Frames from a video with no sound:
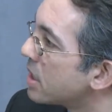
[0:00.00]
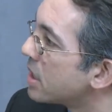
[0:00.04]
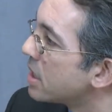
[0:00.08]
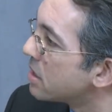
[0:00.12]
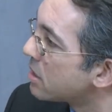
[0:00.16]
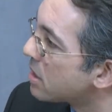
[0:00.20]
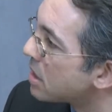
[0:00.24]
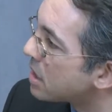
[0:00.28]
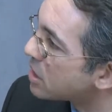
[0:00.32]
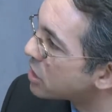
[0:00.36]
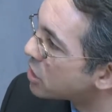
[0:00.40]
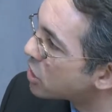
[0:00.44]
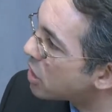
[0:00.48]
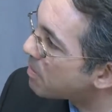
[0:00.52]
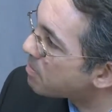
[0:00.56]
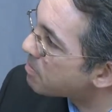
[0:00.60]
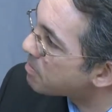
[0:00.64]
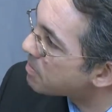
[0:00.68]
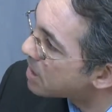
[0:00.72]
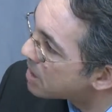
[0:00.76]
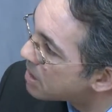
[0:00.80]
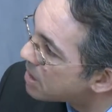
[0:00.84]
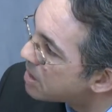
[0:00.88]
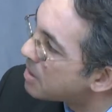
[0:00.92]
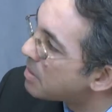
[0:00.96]
In
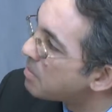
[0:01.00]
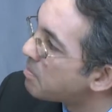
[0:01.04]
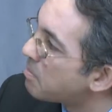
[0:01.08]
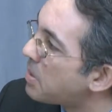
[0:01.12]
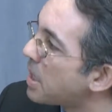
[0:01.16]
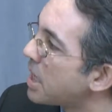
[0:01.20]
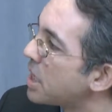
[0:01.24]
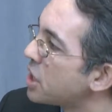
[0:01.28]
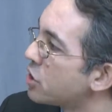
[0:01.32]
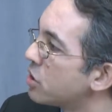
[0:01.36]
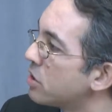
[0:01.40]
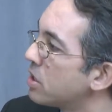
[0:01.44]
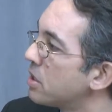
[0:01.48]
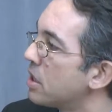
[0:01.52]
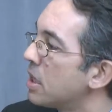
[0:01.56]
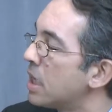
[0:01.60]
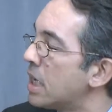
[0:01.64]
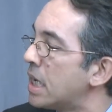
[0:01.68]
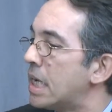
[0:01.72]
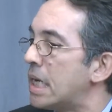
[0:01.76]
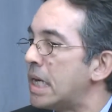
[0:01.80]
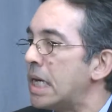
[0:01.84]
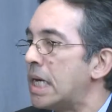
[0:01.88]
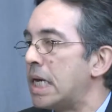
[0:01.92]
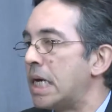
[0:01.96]
some patients,
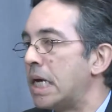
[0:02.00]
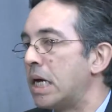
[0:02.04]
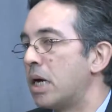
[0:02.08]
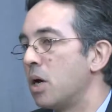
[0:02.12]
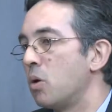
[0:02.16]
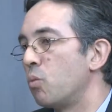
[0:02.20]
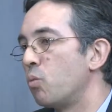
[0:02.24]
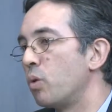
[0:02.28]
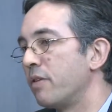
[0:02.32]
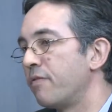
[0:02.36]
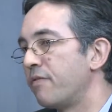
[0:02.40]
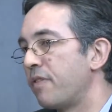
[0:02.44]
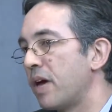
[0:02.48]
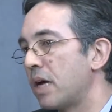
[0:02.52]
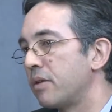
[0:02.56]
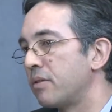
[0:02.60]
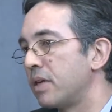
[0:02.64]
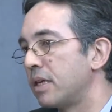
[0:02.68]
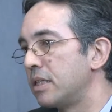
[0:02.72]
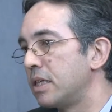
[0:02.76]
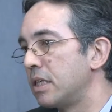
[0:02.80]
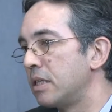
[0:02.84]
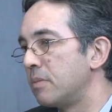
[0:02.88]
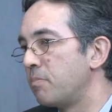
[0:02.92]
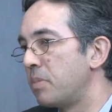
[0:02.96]
we found
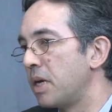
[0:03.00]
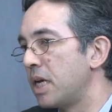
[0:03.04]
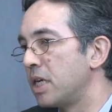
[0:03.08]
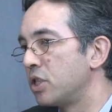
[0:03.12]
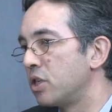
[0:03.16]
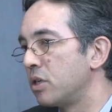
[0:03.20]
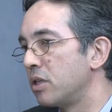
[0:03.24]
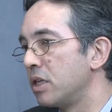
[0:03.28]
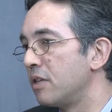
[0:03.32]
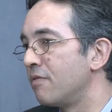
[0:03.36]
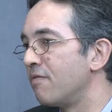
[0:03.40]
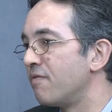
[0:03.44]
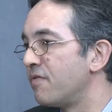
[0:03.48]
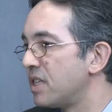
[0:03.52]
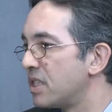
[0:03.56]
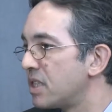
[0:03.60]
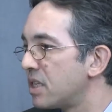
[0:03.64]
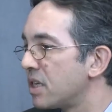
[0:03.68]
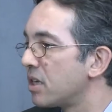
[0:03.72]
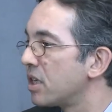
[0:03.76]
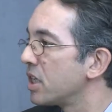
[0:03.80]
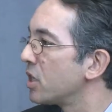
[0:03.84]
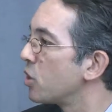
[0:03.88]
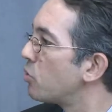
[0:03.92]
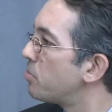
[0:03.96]
that in patients, in
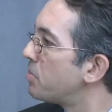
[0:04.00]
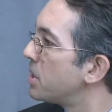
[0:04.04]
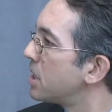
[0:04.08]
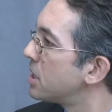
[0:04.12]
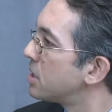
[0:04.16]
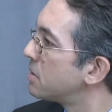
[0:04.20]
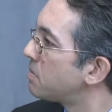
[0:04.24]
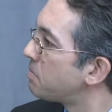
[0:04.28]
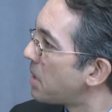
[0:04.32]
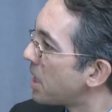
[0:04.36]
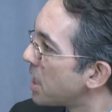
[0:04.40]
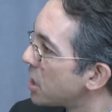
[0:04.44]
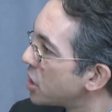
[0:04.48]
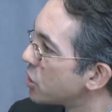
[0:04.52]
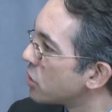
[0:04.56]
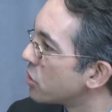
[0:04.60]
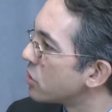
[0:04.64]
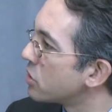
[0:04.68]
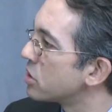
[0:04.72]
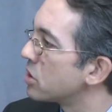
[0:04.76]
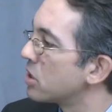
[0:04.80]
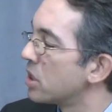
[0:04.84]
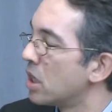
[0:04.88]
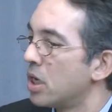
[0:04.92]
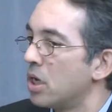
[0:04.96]
viscerally obese
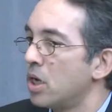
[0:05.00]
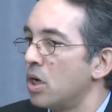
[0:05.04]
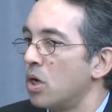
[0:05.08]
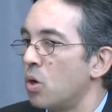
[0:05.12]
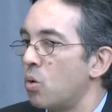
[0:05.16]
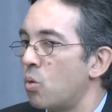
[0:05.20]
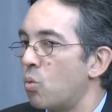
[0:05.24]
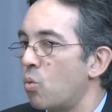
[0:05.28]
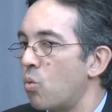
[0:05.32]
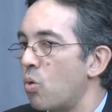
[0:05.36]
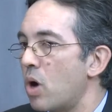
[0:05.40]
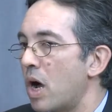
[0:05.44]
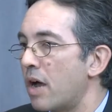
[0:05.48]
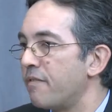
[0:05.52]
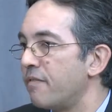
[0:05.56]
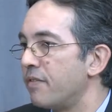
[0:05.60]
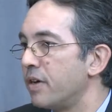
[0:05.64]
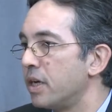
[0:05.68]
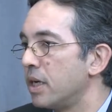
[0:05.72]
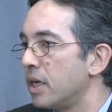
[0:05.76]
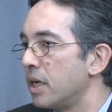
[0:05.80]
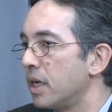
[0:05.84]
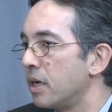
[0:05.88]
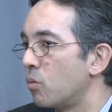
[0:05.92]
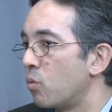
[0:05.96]
patients who are
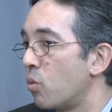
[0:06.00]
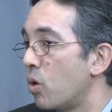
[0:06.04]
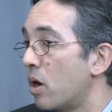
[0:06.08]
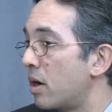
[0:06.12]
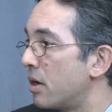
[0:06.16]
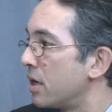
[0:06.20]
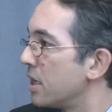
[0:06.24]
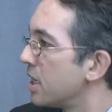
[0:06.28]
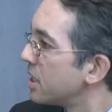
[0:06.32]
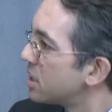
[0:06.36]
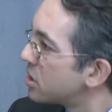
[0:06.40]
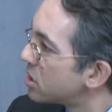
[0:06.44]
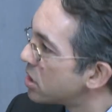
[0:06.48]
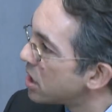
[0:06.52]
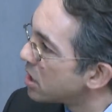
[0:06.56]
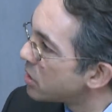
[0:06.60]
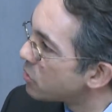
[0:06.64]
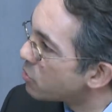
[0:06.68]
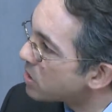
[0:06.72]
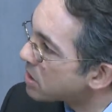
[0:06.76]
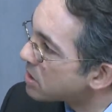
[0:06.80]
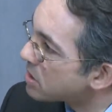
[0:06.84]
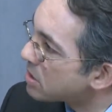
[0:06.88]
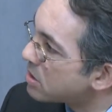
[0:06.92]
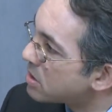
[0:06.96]

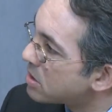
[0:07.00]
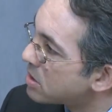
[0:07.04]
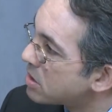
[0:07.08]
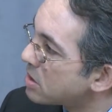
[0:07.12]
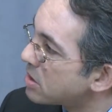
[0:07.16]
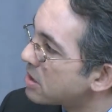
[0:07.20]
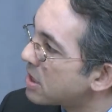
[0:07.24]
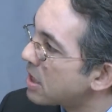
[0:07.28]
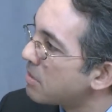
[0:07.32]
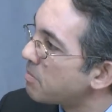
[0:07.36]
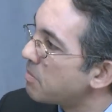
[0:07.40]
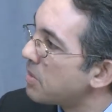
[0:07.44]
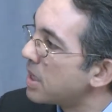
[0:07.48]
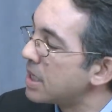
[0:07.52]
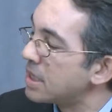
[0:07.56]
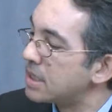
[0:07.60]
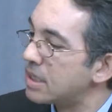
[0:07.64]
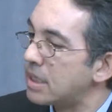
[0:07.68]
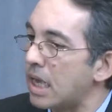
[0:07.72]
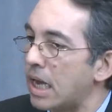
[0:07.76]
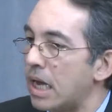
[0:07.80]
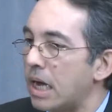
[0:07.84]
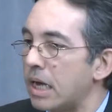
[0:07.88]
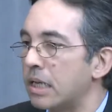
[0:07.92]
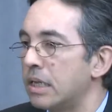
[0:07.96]
insulin resistant at
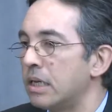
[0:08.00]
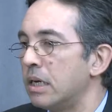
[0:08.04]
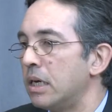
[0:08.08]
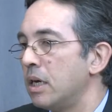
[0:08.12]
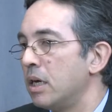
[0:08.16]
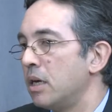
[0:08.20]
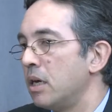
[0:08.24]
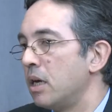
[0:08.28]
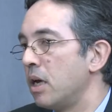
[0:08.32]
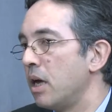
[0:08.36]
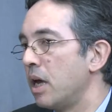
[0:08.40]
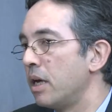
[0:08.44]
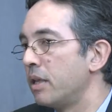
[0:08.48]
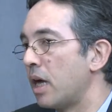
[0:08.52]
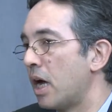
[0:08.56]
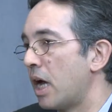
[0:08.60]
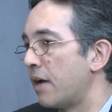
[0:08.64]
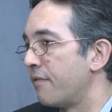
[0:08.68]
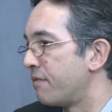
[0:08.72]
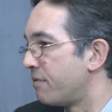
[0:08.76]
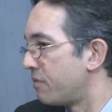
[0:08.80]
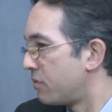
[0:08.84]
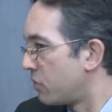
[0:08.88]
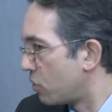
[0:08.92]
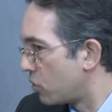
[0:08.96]
baseline and
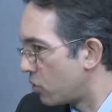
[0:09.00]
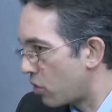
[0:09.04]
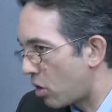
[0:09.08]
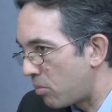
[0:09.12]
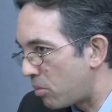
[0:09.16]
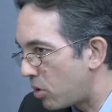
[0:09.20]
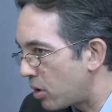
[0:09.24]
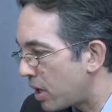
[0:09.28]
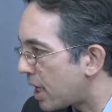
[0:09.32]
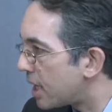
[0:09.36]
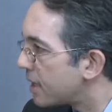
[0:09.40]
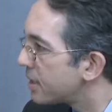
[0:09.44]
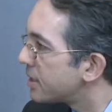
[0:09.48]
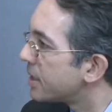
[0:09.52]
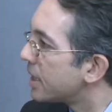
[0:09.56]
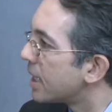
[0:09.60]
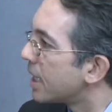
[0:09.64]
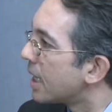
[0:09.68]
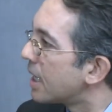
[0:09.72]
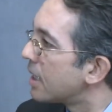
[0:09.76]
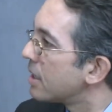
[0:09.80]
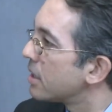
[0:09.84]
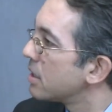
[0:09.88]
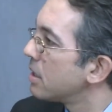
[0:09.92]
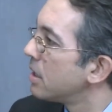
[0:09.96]
have normal
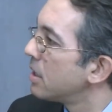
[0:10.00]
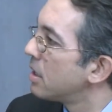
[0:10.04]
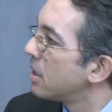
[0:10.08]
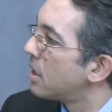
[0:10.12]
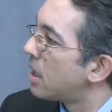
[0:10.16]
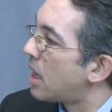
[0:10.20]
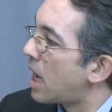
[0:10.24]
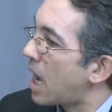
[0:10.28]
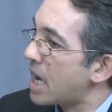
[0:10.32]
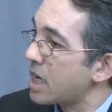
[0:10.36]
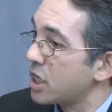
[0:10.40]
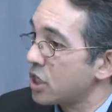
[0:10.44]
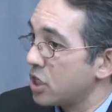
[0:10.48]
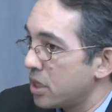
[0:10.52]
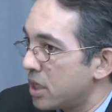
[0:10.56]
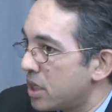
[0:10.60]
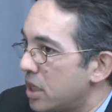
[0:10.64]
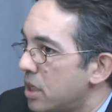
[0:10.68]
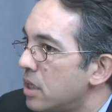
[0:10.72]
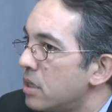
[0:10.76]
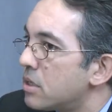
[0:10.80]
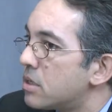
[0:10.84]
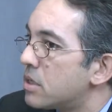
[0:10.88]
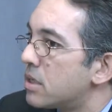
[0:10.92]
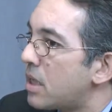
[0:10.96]
LDL,
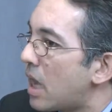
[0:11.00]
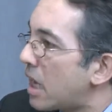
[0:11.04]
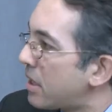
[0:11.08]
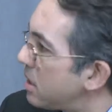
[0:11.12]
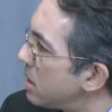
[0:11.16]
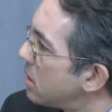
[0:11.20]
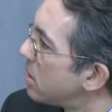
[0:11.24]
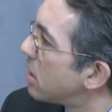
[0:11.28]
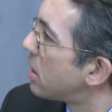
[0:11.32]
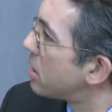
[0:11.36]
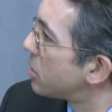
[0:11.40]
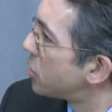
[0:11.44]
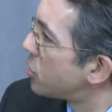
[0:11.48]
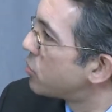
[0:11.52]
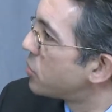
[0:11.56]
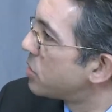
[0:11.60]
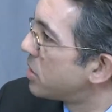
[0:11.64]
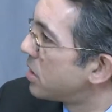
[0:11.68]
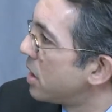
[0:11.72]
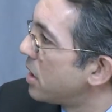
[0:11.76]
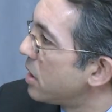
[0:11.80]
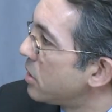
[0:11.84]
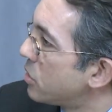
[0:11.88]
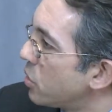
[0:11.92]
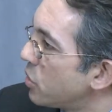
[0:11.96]
actually statin are
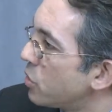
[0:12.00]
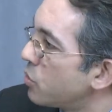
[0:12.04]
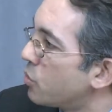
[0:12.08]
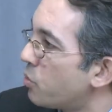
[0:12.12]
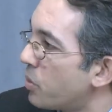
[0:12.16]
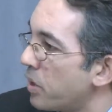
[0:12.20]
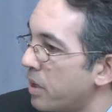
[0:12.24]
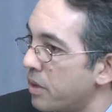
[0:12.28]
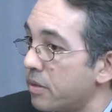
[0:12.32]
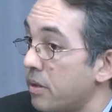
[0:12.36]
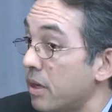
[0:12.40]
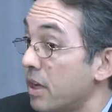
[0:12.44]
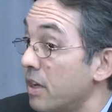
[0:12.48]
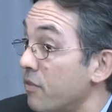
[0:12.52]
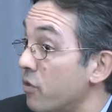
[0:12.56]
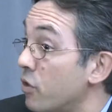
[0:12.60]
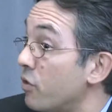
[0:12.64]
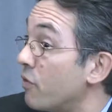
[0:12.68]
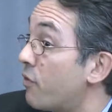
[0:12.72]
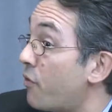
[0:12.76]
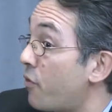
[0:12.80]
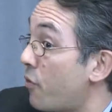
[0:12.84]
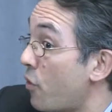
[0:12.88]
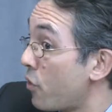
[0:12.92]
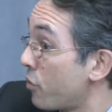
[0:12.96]
associated with
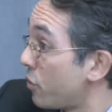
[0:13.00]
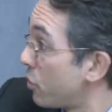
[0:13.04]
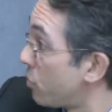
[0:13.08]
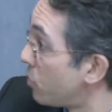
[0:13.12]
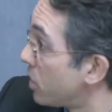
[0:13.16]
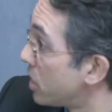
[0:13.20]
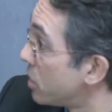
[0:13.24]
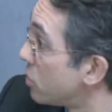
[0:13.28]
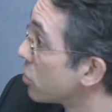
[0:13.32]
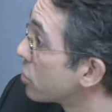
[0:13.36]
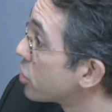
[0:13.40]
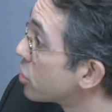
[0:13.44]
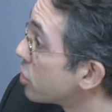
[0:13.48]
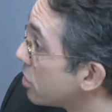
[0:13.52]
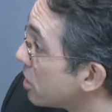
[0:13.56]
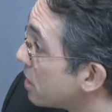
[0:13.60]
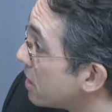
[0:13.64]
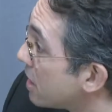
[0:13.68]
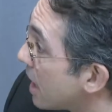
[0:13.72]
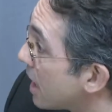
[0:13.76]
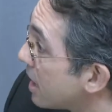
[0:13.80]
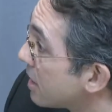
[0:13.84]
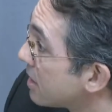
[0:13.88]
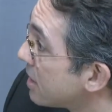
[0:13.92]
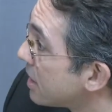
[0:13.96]
even further reduction
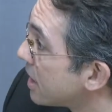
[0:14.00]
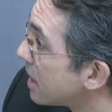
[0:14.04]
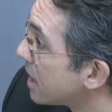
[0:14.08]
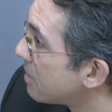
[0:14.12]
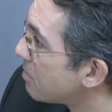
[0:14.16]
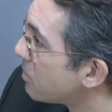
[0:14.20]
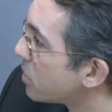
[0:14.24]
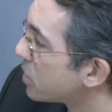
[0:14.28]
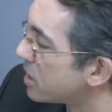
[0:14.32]
in LDL.